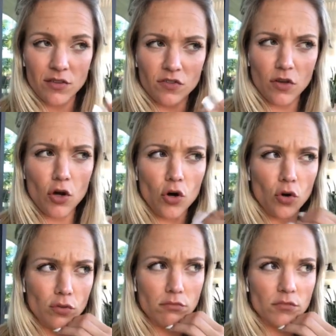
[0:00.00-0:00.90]

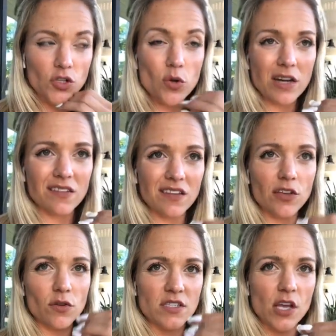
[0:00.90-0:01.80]
So you got to
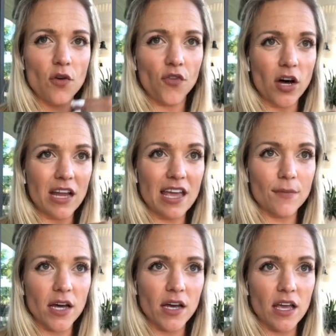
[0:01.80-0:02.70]
sell yourself on,
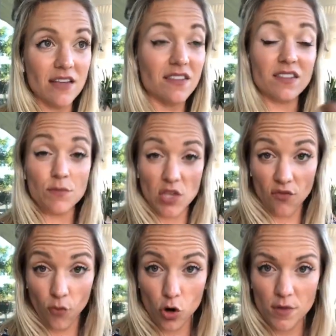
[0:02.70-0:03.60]
is this something
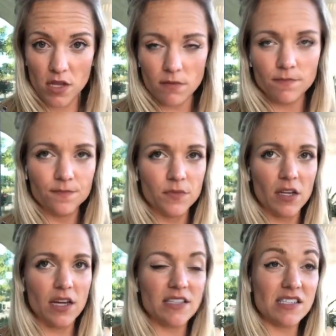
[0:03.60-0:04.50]
for me?
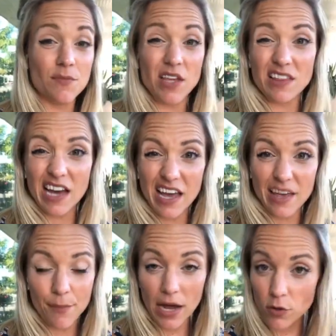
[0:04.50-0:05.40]
Is this something that
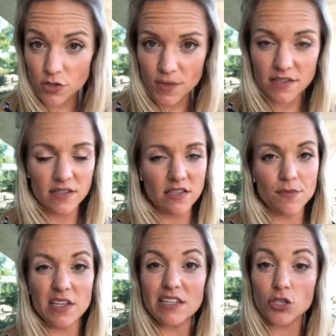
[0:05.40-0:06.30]
empowers me? Is this
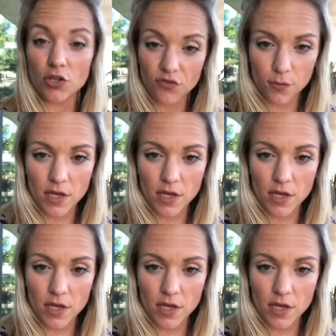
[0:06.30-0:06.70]
something that's good for